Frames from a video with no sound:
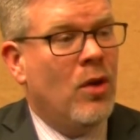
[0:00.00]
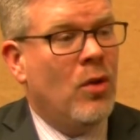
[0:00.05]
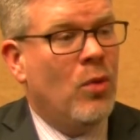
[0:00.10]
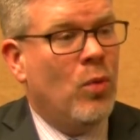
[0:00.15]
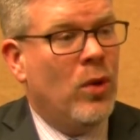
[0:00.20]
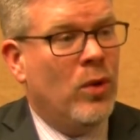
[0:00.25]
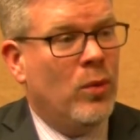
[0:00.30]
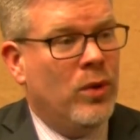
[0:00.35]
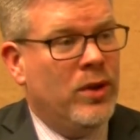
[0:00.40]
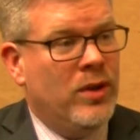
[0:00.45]

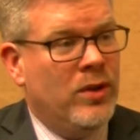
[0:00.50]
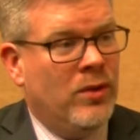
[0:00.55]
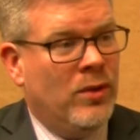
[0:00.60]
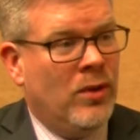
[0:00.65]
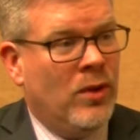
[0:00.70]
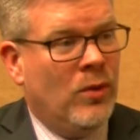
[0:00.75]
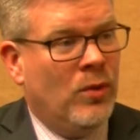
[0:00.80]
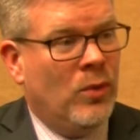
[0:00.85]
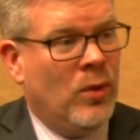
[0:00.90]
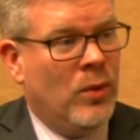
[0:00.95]
What
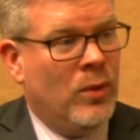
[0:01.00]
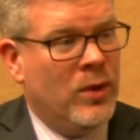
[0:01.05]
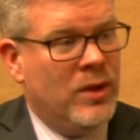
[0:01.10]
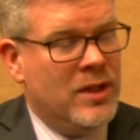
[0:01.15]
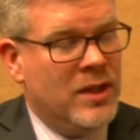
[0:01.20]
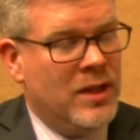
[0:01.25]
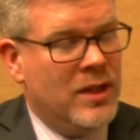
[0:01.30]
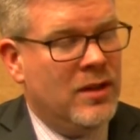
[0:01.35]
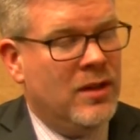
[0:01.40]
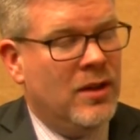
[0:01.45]
we
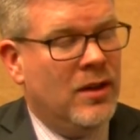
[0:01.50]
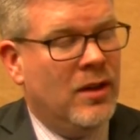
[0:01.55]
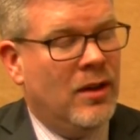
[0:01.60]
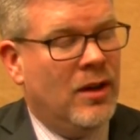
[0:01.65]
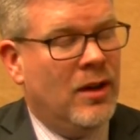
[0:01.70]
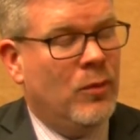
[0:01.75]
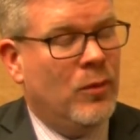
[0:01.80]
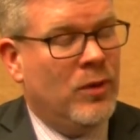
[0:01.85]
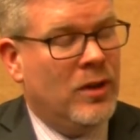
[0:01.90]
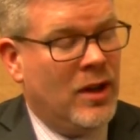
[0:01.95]
did,
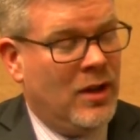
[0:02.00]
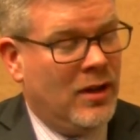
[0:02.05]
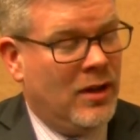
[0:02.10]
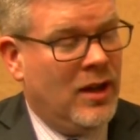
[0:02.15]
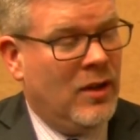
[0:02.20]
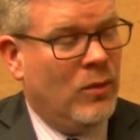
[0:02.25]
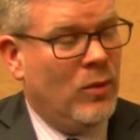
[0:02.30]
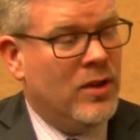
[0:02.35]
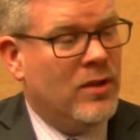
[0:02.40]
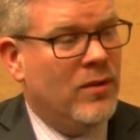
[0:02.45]

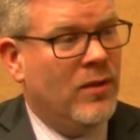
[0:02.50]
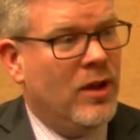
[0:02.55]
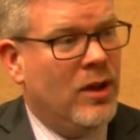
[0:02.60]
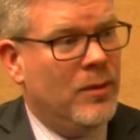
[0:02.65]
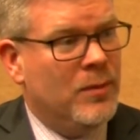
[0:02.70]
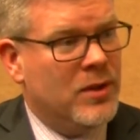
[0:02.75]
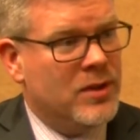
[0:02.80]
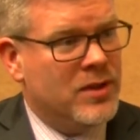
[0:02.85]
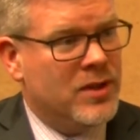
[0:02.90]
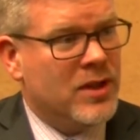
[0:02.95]
we
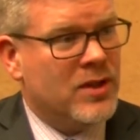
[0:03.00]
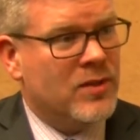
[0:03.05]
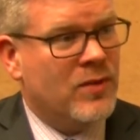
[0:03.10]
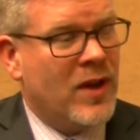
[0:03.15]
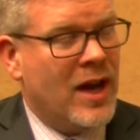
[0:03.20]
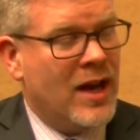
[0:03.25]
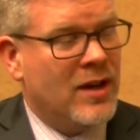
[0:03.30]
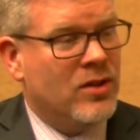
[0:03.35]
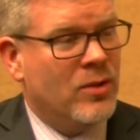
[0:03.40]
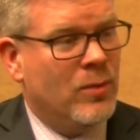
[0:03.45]
developed a
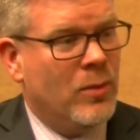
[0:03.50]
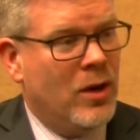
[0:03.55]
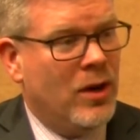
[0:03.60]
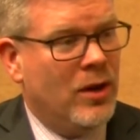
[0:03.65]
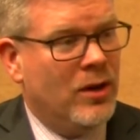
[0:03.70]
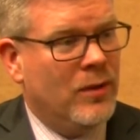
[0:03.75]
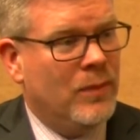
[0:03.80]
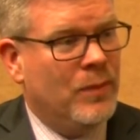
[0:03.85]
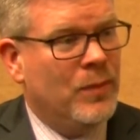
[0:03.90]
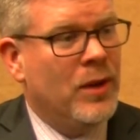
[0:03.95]
6-factor
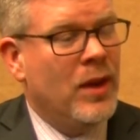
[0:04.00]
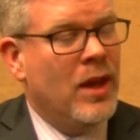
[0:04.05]
model,